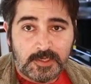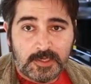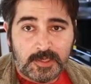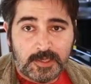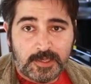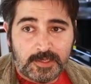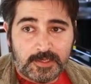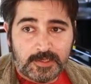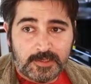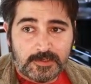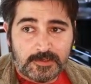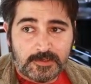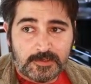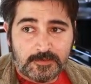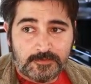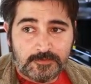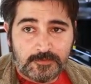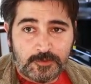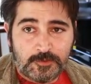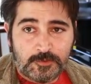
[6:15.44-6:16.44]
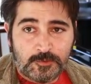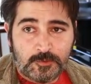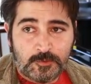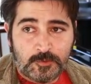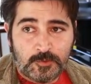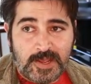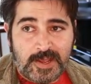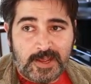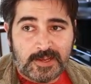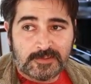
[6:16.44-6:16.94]
And if
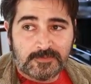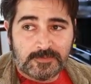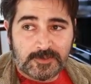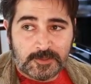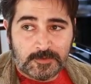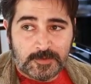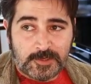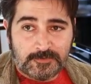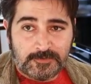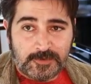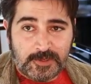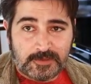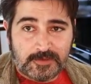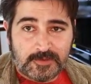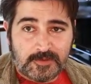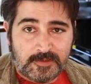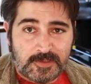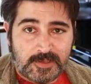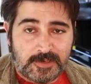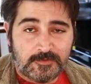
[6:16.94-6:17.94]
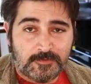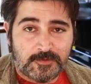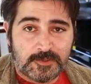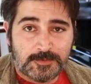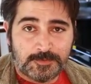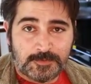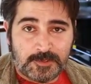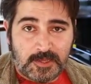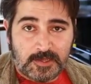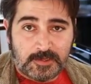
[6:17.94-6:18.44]
you activate a quick effect, they can
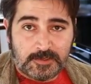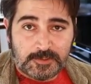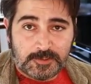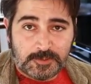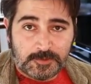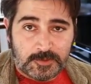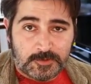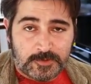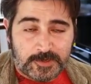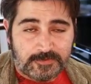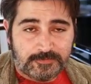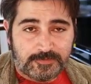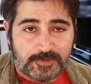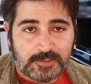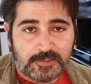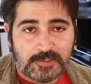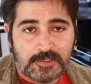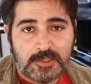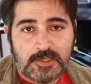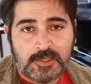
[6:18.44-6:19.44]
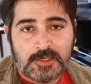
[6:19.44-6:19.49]
respond to a quick effect.